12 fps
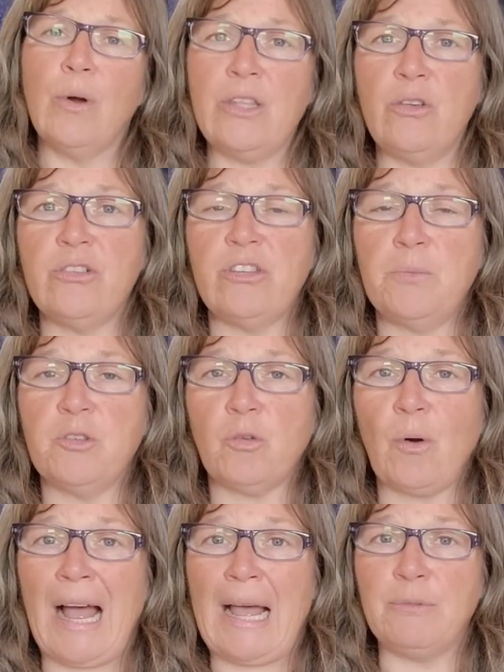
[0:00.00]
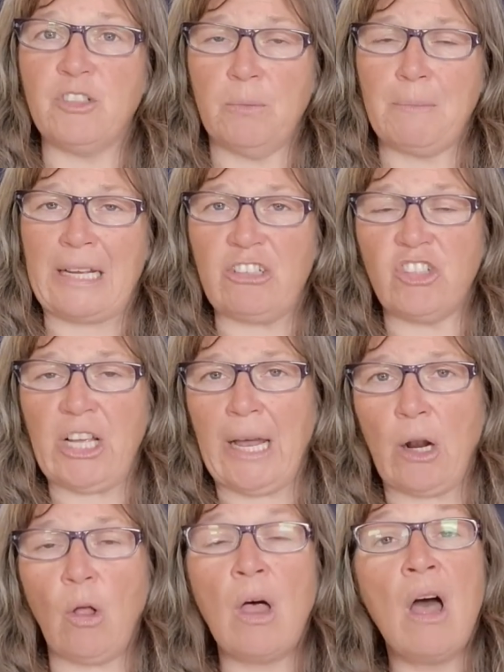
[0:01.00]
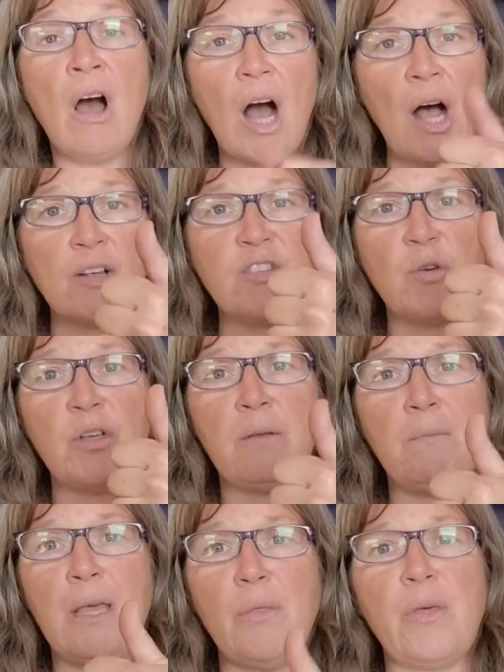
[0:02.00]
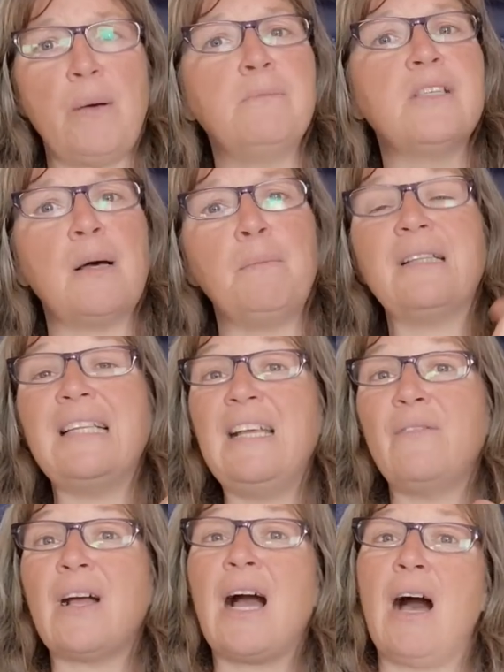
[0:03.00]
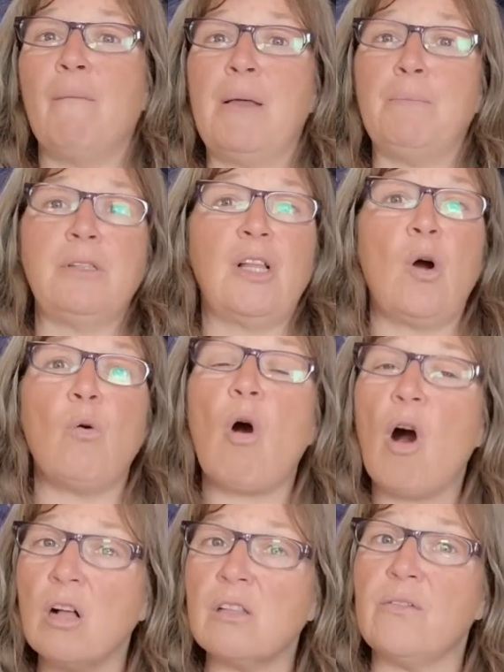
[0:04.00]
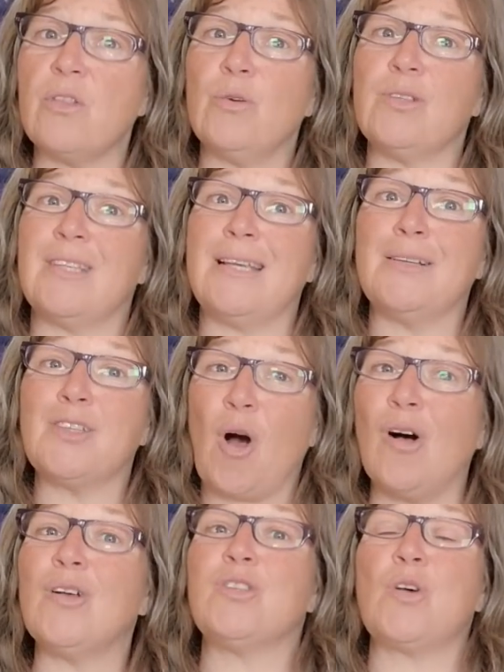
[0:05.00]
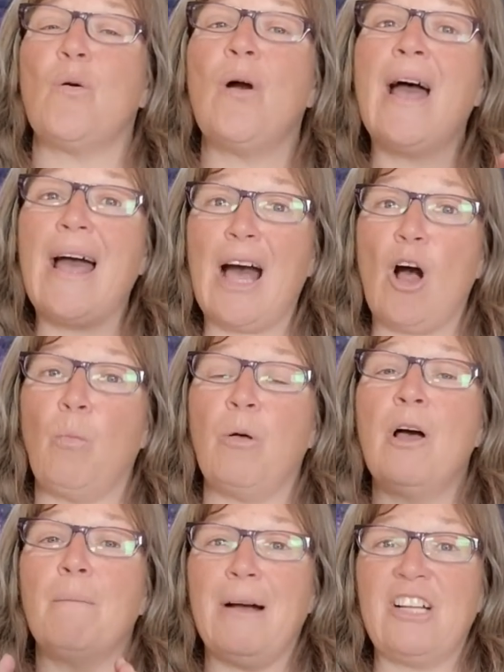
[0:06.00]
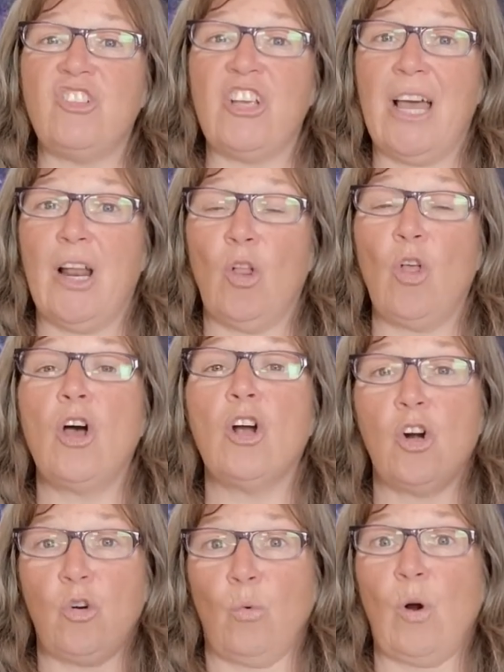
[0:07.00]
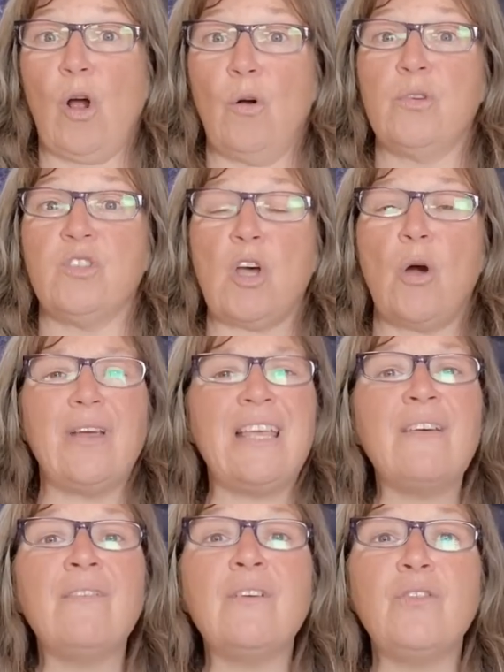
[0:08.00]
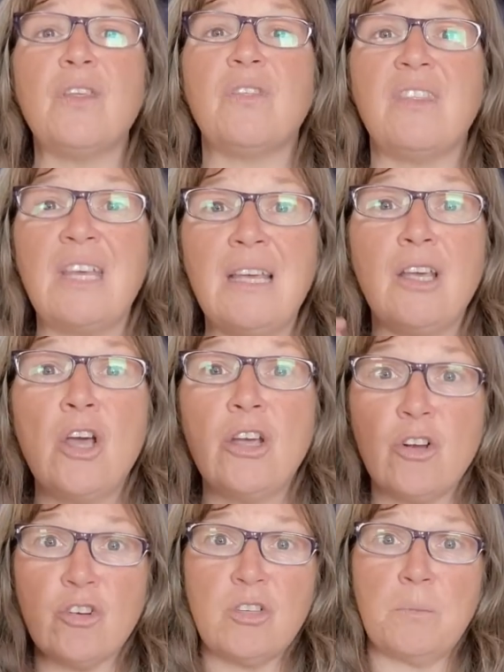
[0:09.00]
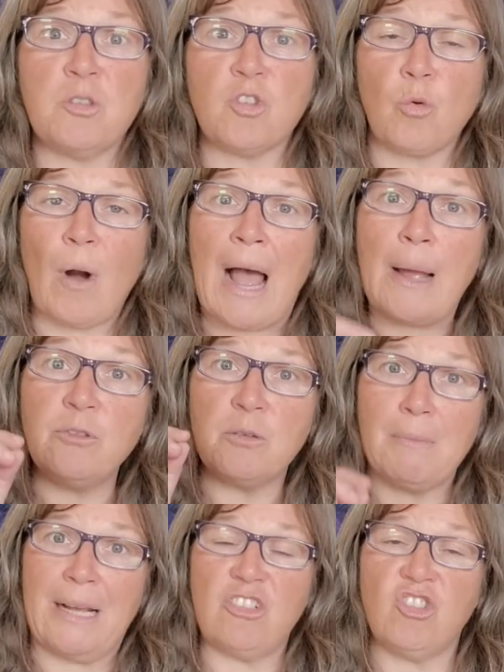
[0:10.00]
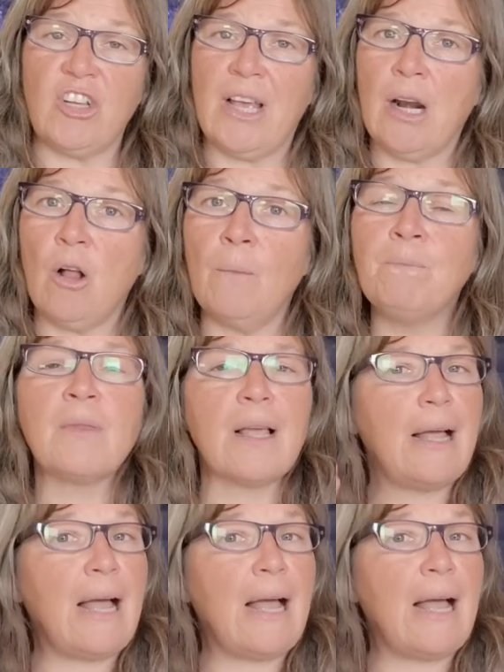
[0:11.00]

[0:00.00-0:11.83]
when you subscribe to my channel. Also, give me a thumbs up. Leave a comment below. All of those things also help my channel grow. So even if you think you're subscribed to my channel,